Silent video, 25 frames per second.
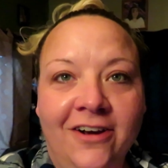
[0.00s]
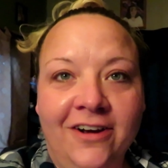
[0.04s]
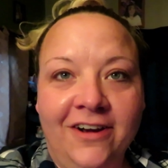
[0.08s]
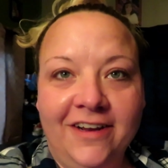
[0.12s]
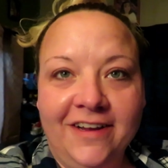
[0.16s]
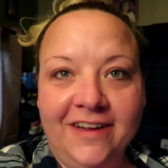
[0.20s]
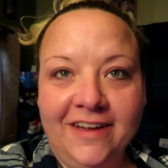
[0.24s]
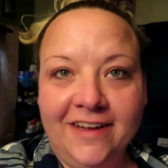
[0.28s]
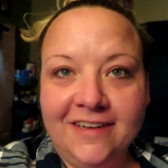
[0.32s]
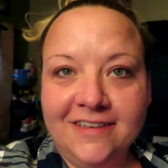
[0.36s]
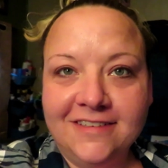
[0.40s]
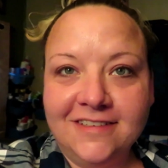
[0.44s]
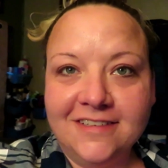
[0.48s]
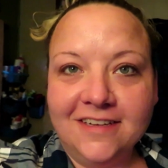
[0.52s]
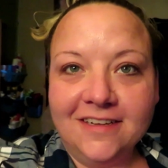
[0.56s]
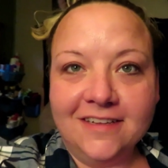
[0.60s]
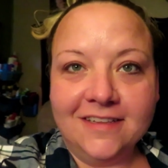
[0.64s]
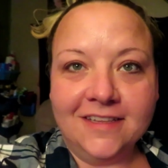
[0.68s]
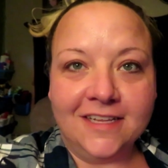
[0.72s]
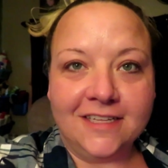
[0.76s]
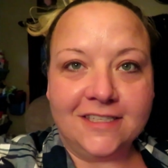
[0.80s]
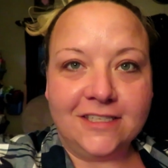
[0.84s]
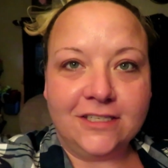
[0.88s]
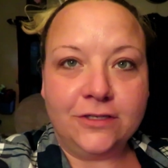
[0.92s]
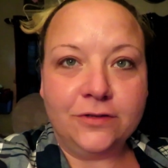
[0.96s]
Alright guys,
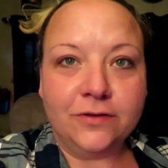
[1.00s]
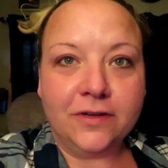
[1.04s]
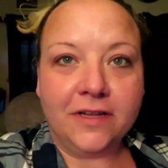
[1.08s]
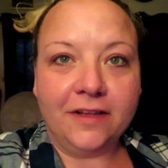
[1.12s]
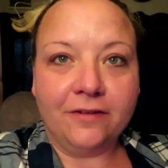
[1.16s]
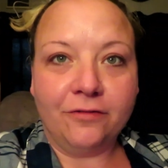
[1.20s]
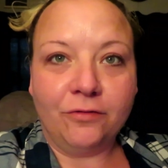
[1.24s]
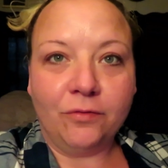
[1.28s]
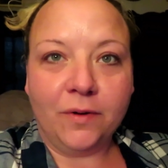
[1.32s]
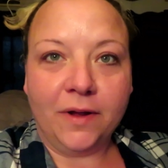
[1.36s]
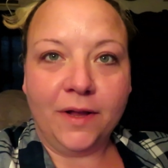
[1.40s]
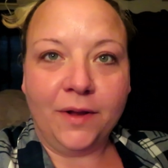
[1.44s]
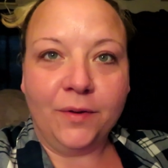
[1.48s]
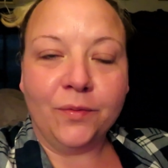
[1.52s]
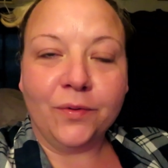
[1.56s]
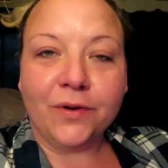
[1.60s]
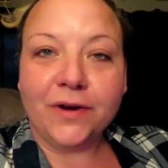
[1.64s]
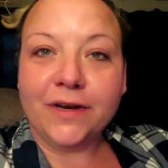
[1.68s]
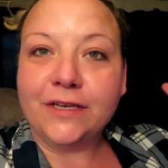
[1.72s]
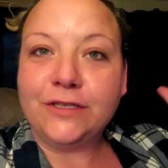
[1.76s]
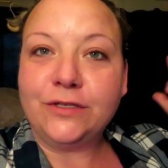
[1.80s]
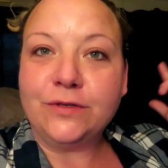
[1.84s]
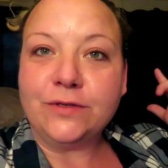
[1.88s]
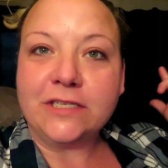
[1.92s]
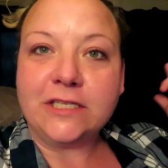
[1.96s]
let's do a giveaway.
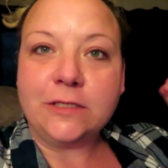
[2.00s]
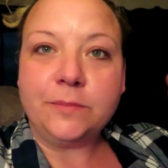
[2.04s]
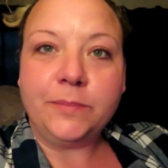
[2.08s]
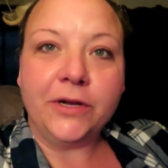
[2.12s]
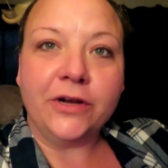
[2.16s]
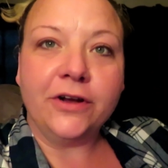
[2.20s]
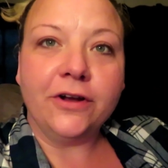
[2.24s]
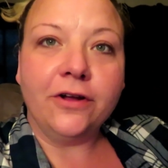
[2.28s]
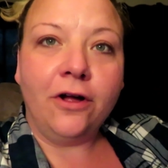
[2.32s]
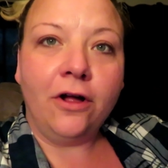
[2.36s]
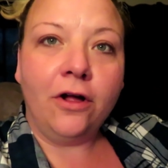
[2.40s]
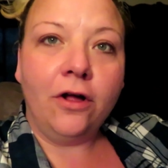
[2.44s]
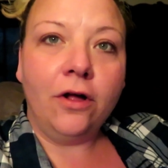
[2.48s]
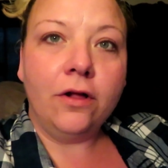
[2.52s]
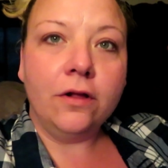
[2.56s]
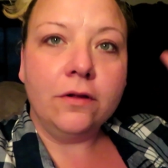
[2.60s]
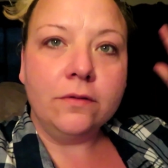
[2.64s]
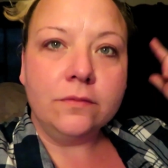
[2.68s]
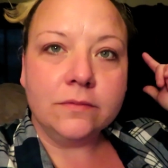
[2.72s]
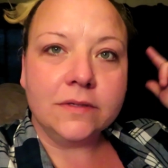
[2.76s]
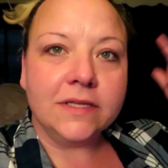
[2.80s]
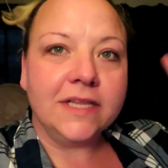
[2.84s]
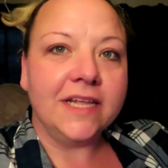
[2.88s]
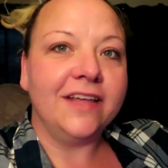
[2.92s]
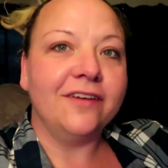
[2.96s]
We're going to do a spirit
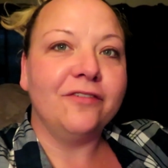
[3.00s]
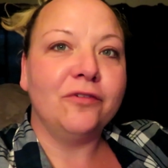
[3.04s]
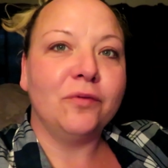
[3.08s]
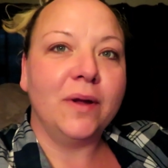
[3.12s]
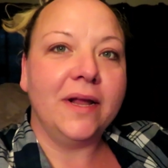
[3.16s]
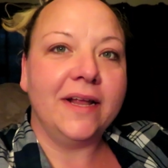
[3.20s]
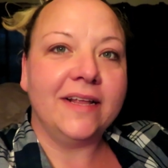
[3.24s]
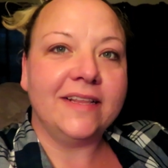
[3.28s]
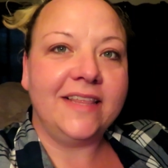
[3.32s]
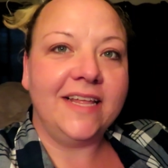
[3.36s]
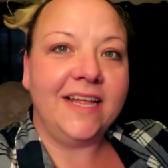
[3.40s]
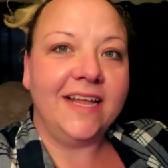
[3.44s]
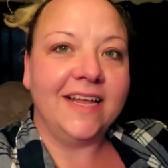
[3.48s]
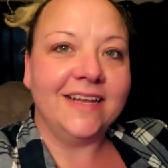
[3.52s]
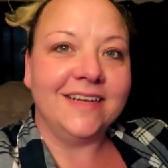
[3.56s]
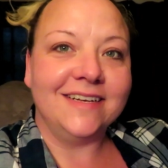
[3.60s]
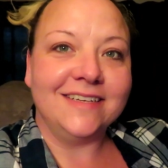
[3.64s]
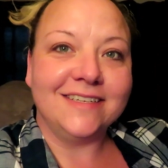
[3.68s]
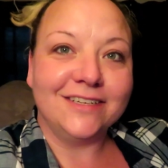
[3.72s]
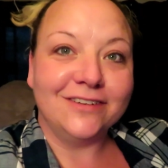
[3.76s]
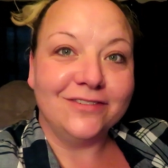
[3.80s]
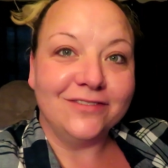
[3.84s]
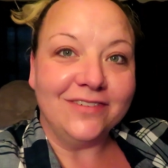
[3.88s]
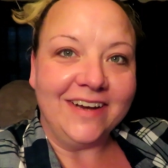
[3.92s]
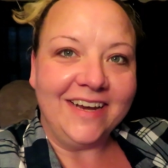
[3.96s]
haul with a giveaway at the
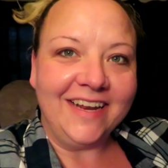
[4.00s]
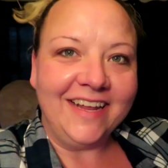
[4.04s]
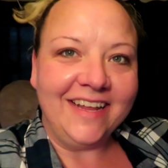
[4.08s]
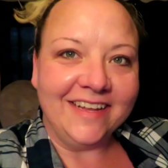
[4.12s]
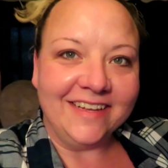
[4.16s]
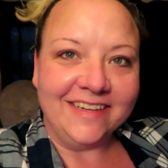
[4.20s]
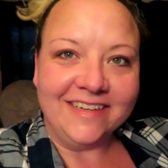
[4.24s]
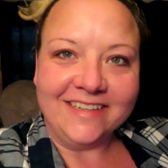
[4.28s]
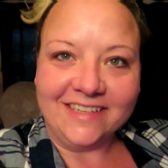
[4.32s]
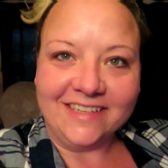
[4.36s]
end. Ready?